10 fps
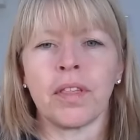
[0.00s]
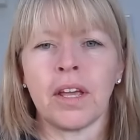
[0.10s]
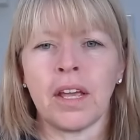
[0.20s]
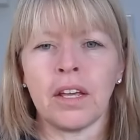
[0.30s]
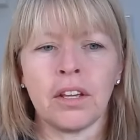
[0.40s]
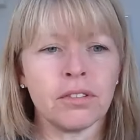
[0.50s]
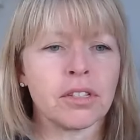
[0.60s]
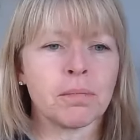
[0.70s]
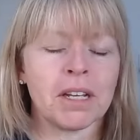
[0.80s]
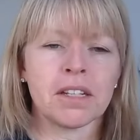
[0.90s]
the
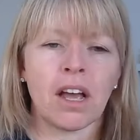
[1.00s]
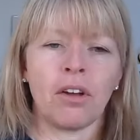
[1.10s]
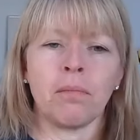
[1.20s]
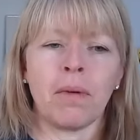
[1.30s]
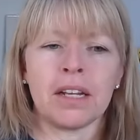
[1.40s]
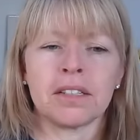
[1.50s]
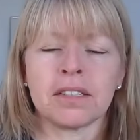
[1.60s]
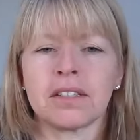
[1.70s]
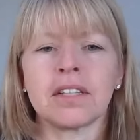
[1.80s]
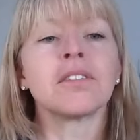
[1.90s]
user space code makes
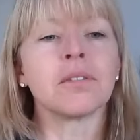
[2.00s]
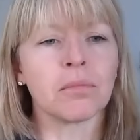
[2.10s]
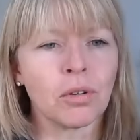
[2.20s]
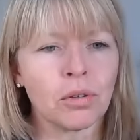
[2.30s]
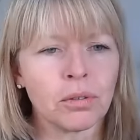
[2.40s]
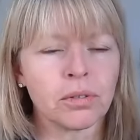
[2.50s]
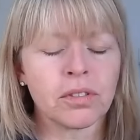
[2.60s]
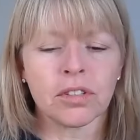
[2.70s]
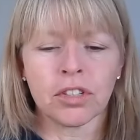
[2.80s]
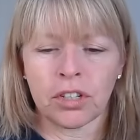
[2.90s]
system
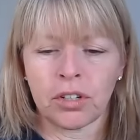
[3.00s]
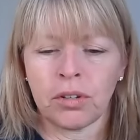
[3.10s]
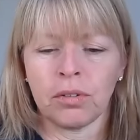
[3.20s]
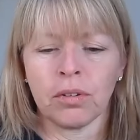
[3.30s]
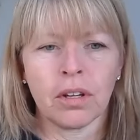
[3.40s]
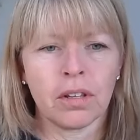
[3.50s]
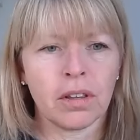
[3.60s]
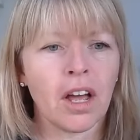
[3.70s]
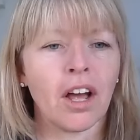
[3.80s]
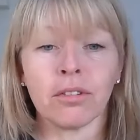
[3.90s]
calls to
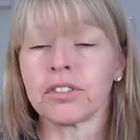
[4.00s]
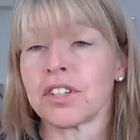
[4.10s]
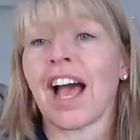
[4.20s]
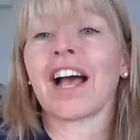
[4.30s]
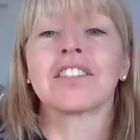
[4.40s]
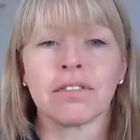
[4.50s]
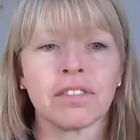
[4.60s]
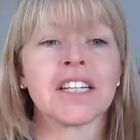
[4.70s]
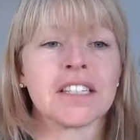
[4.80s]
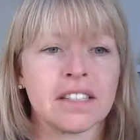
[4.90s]
the kernel to ask
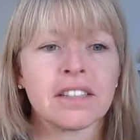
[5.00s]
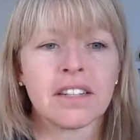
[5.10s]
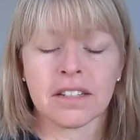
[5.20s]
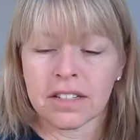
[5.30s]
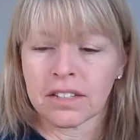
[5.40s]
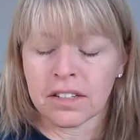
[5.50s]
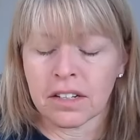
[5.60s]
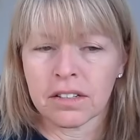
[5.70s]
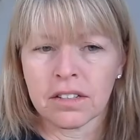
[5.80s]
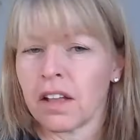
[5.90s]
for this
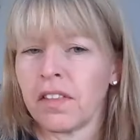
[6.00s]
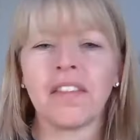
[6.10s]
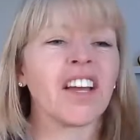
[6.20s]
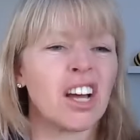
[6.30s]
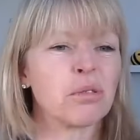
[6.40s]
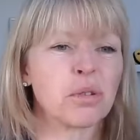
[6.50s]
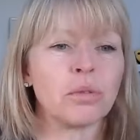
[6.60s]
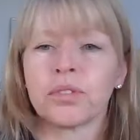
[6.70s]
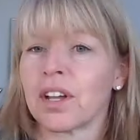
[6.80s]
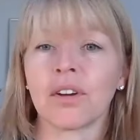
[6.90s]
assistance. And then the kernel's
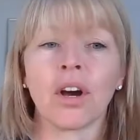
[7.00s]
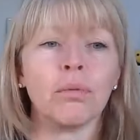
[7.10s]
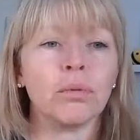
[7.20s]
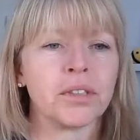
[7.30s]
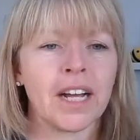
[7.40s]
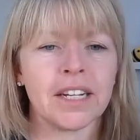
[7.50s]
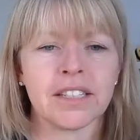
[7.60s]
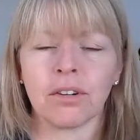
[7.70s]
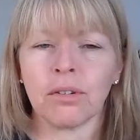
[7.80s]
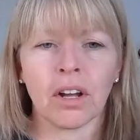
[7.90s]
also
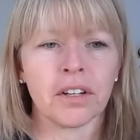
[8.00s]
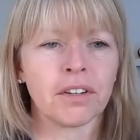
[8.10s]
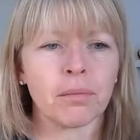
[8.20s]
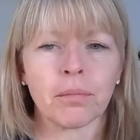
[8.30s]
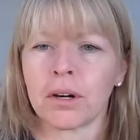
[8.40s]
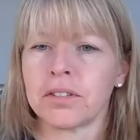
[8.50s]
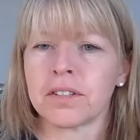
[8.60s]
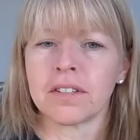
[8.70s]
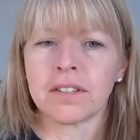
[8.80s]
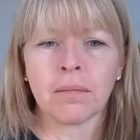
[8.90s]
coordinating all our different
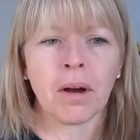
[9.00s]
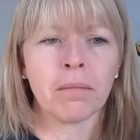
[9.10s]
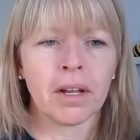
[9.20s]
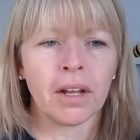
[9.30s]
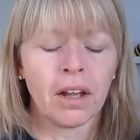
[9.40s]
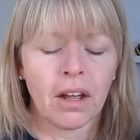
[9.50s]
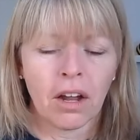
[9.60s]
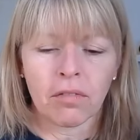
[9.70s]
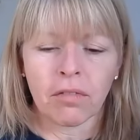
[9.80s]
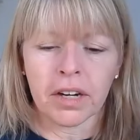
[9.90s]
processes that might be
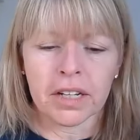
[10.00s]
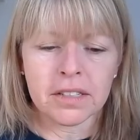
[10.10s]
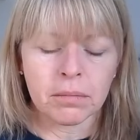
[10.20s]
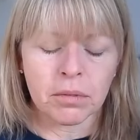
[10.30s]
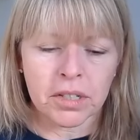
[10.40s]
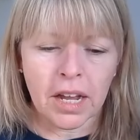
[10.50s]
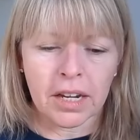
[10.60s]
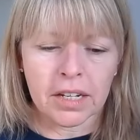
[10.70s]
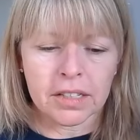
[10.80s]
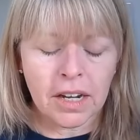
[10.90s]
running
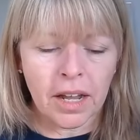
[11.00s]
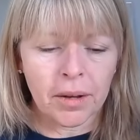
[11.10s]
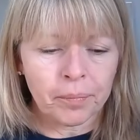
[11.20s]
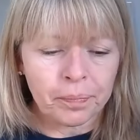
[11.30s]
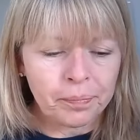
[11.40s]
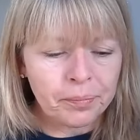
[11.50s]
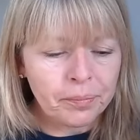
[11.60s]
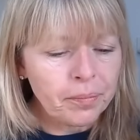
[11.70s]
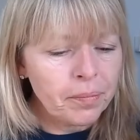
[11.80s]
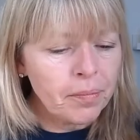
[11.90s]
simultaneously.
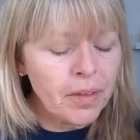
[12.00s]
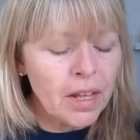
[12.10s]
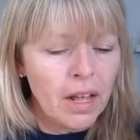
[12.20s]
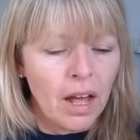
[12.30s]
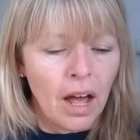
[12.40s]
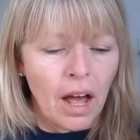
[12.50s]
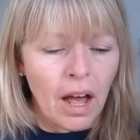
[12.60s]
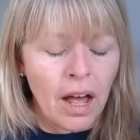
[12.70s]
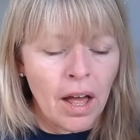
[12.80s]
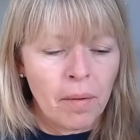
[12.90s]

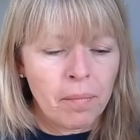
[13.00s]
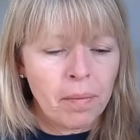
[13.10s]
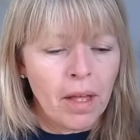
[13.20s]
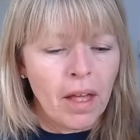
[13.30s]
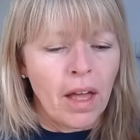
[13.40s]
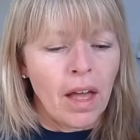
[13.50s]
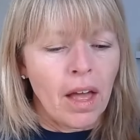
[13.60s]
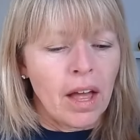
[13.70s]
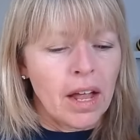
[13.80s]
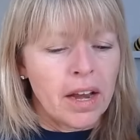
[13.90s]
Um,
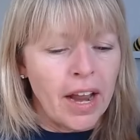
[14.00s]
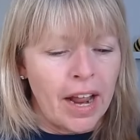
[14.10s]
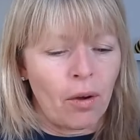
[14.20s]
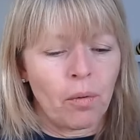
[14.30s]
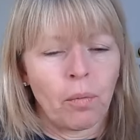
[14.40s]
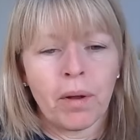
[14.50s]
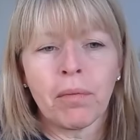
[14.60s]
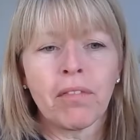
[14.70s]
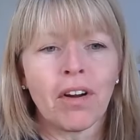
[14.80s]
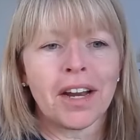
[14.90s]
now,
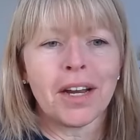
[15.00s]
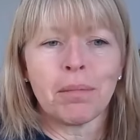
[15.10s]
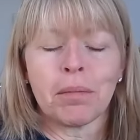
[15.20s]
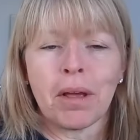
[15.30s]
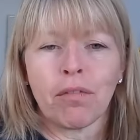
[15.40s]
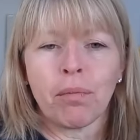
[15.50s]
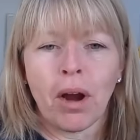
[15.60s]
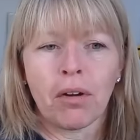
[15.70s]
when we write an eBPF